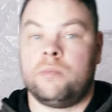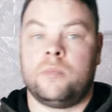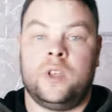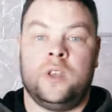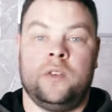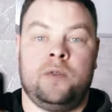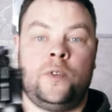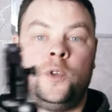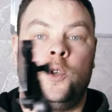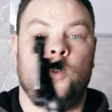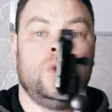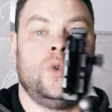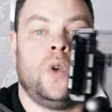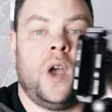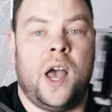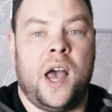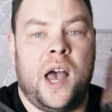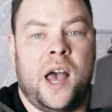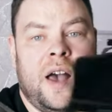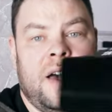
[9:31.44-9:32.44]
if you
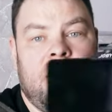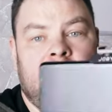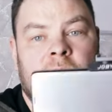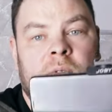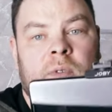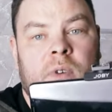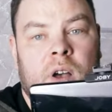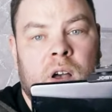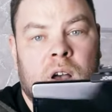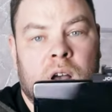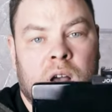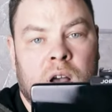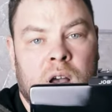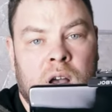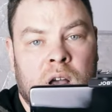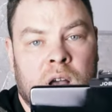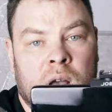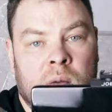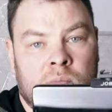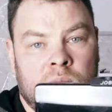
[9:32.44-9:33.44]
have
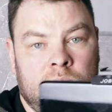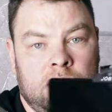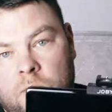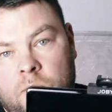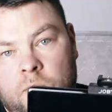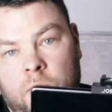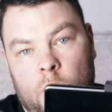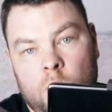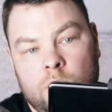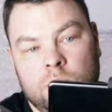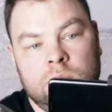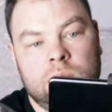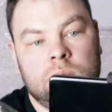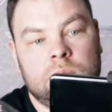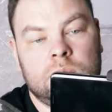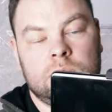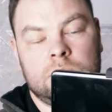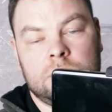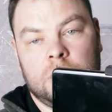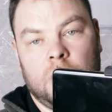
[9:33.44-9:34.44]
a phone
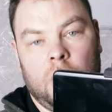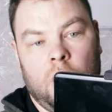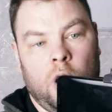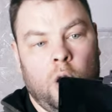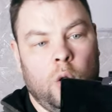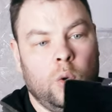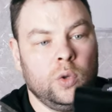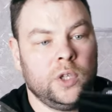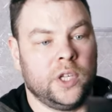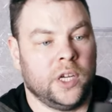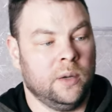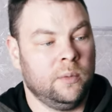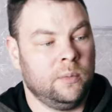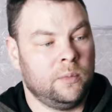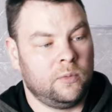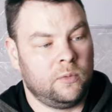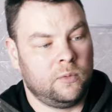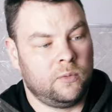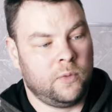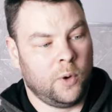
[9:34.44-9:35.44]
holder,
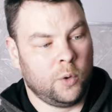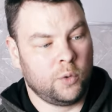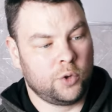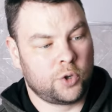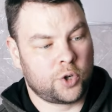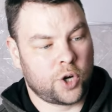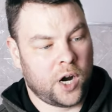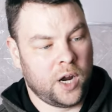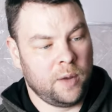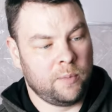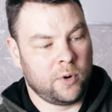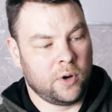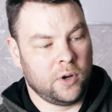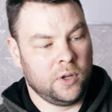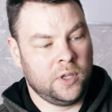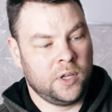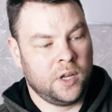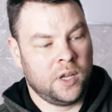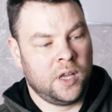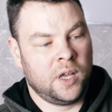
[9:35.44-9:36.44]
phone
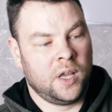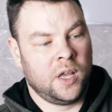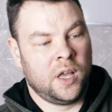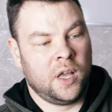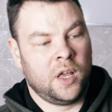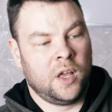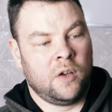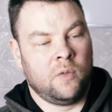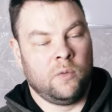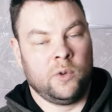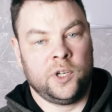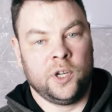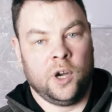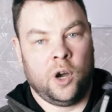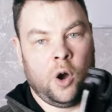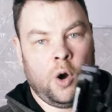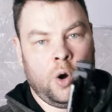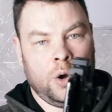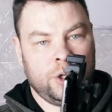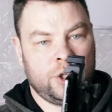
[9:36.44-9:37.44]
tripod with a
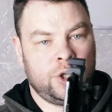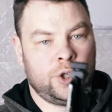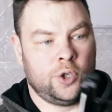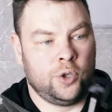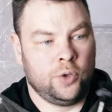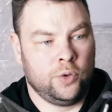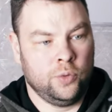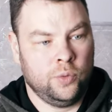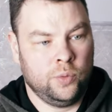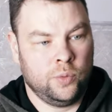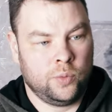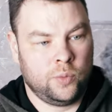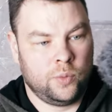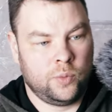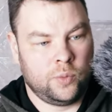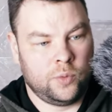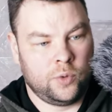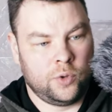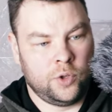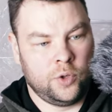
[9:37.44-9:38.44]
hot shoe,
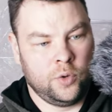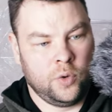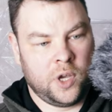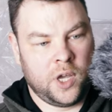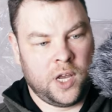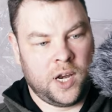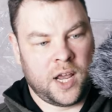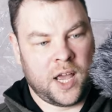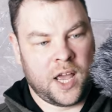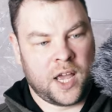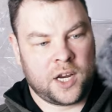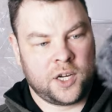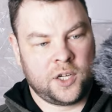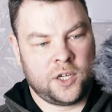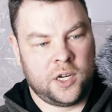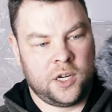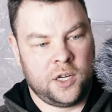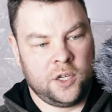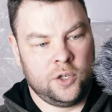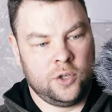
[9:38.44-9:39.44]
you can
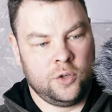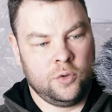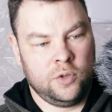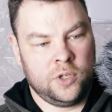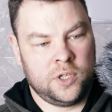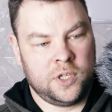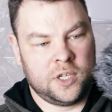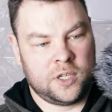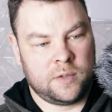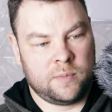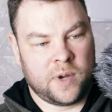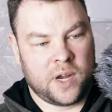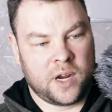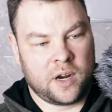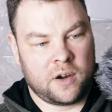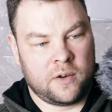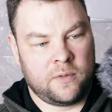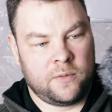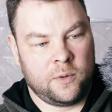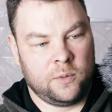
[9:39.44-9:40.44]
actually use this
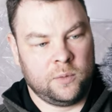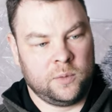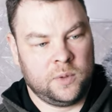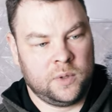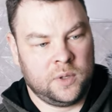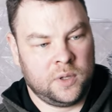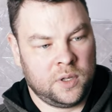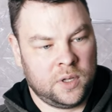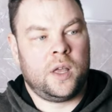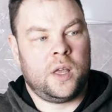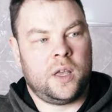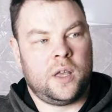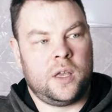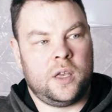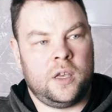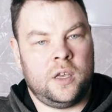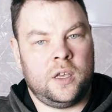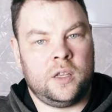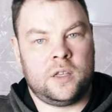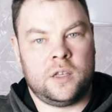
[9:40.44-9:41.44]
microphone.
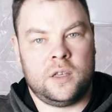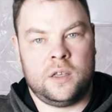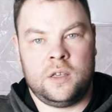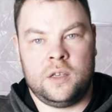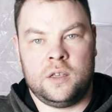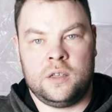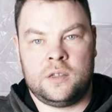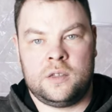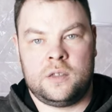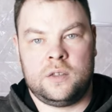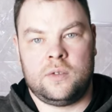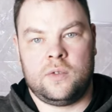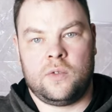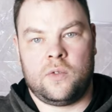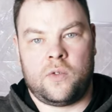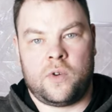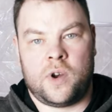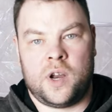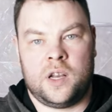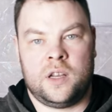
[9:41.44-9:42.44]
It is
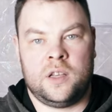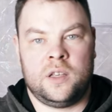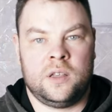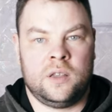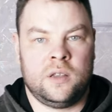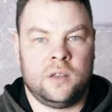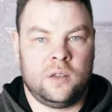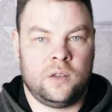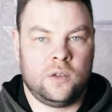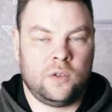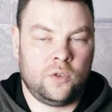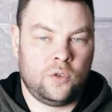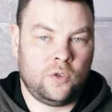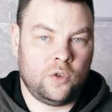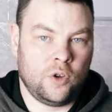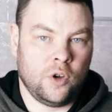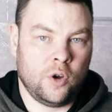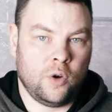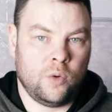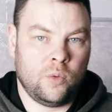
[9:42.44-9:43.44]
ready
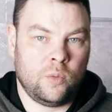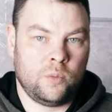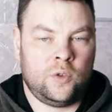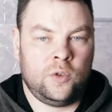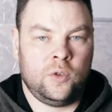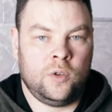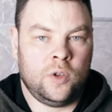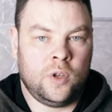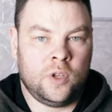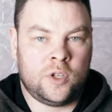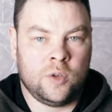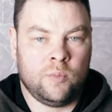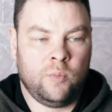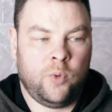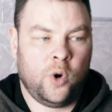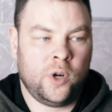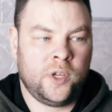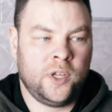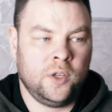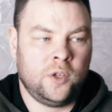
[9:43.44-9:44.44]
to go. It's
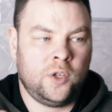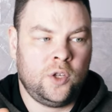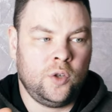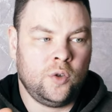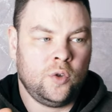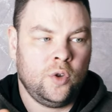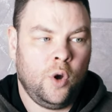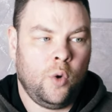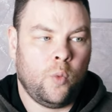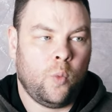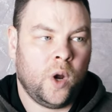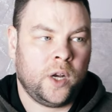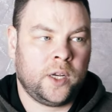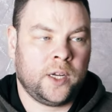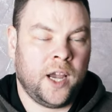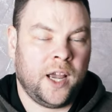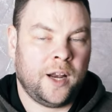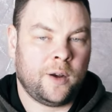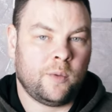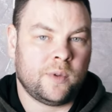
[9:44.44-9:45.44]
important to know what
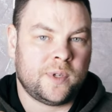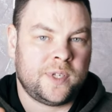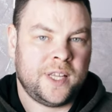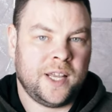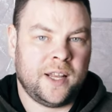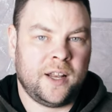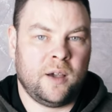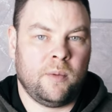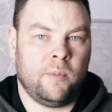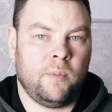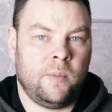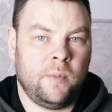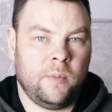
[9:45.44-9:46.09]
kind of setup